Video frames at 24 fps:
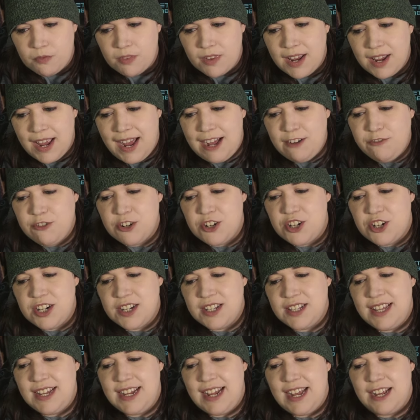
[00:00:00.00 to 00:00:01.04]
After
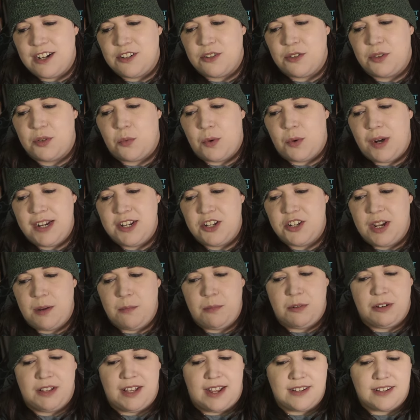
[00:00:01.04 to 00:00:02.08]
Jin Ling entered the White
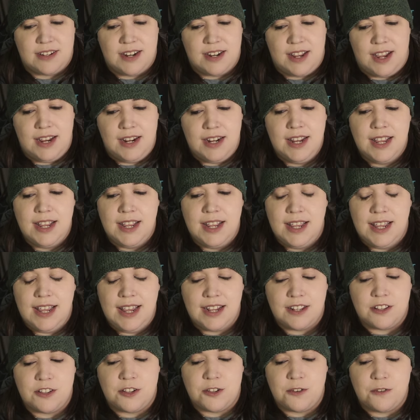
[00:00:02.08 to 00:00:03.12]
Chamber last night, he
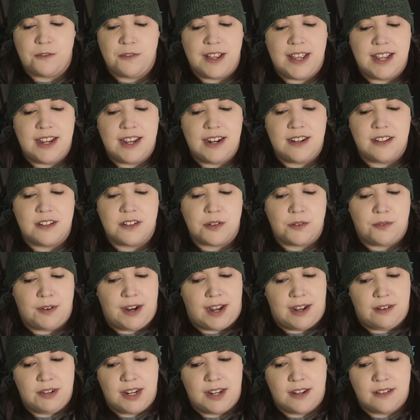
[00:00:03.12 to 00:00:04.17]
had surveyed his
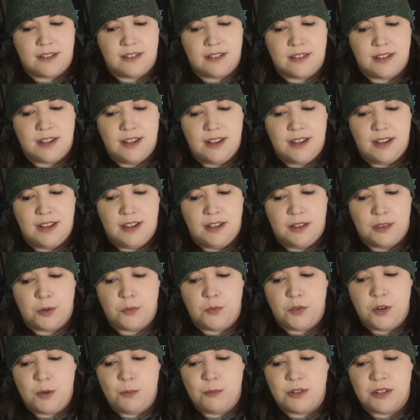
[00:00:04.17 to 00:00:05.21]
surroundings. The
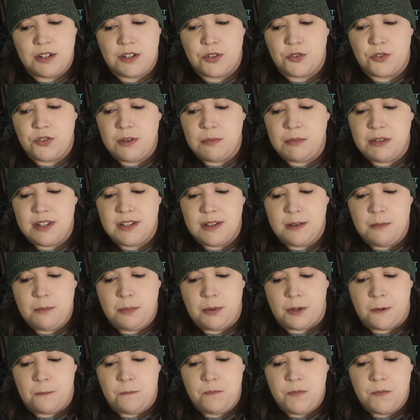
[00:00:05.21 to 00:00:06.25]
room was extremely
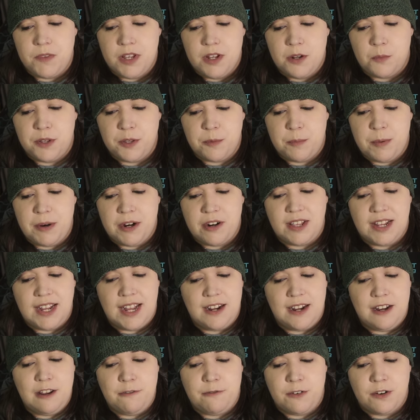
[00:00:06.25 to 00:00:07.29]
simple, with barely
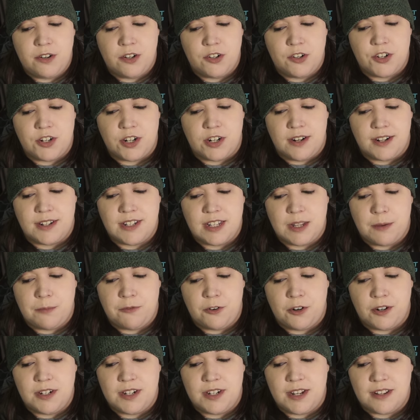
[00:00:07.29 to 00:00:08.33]
any furniture except
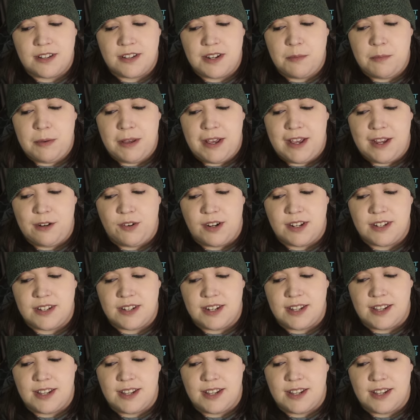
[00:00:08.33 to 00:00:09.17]
for a dusty bed resting